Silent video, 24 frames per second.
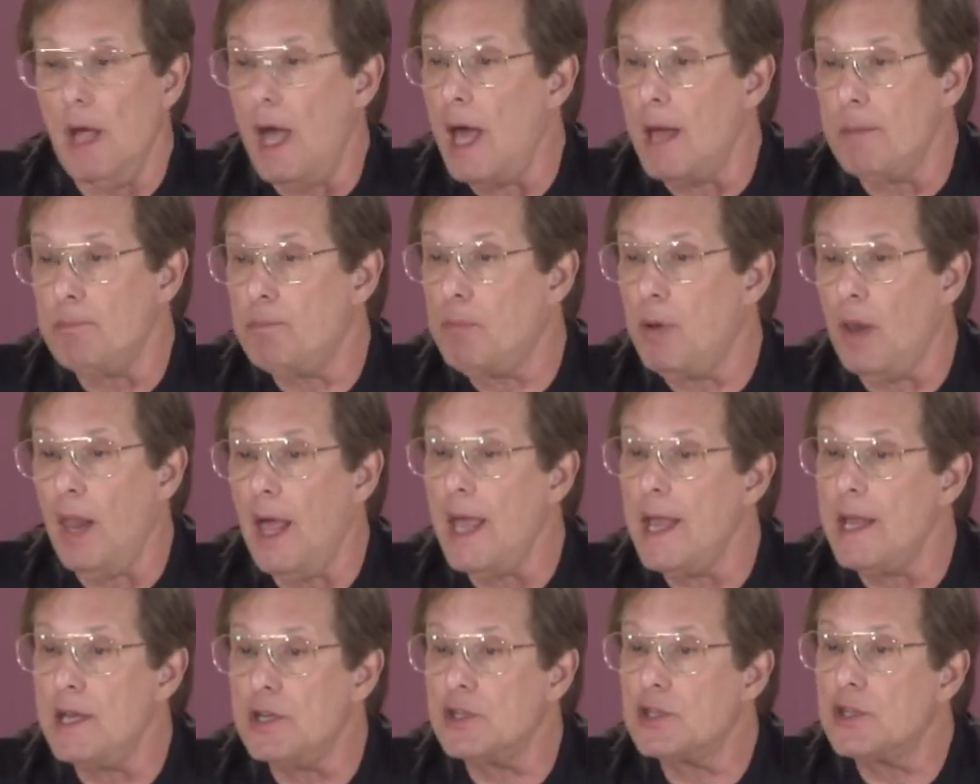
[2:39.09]
on
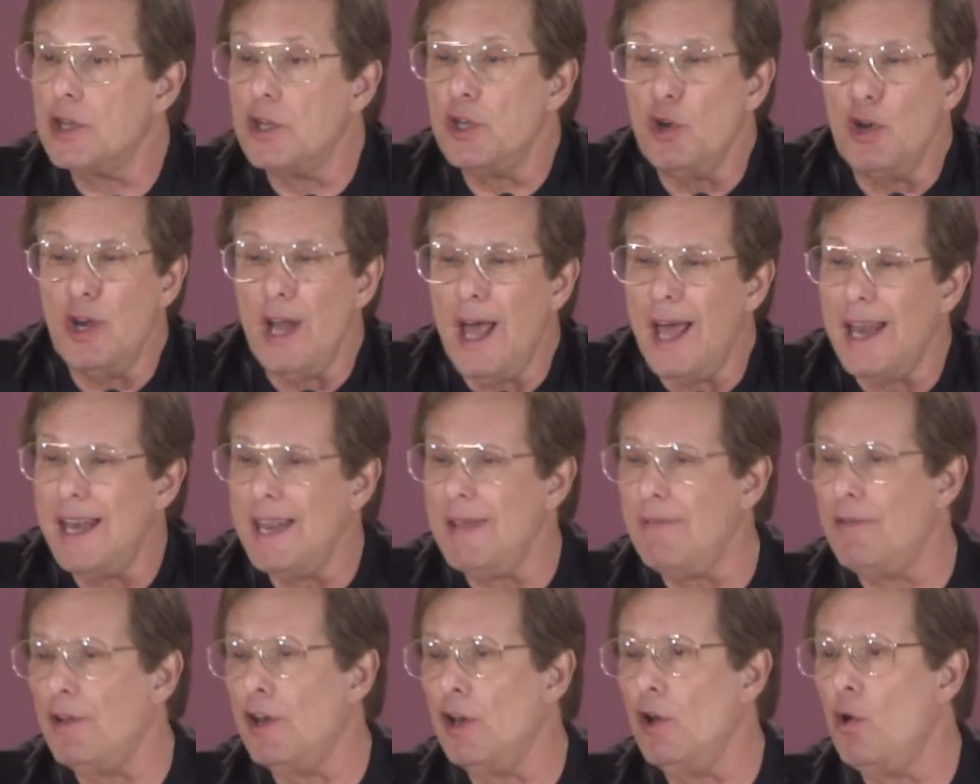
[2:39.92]
plays that you're not
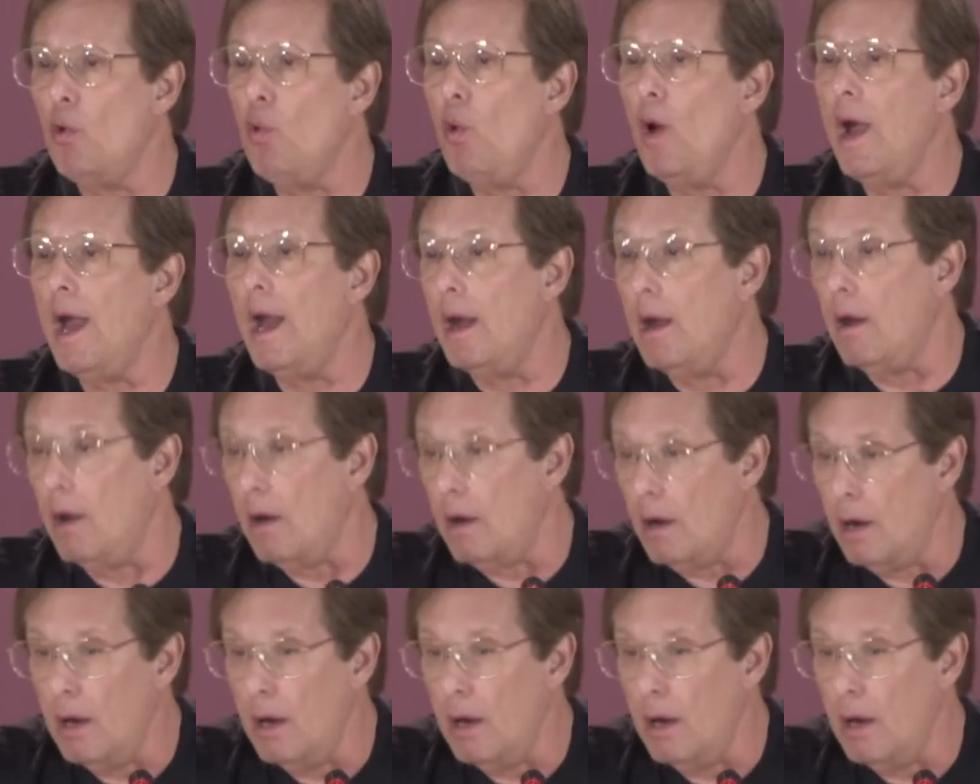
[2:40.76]
even aware